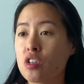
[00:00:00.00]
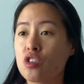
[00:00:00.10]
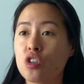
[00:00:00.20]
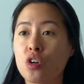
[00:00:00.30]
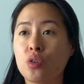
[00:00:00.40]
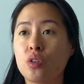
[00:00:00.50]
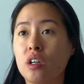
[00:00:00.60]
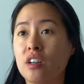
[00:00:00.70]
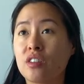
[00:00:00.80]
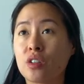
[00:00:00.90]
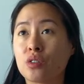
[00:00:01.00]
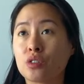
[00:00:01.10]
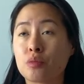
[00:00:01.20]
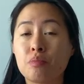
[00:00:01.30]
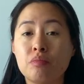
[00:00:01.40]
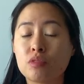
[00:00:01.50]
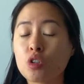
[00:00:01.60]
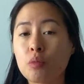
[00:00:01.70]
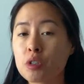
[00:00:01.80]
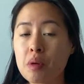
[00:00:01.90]
you know, there's
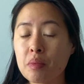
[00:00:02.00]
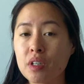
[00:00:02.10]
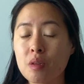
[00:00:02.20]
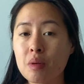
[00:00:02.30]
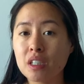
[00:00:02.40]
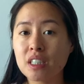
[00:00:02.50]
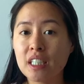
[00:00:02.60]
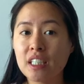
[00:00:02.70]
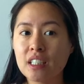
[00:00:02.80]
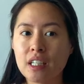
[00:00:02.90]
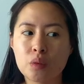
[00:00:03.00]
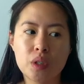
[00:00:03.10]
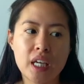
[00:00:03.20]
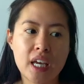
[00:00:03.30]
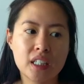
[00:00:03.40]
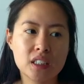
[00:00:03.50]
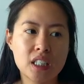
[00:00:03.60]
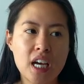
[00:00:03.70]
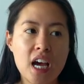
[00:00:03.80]
so much people in the building, like, we can't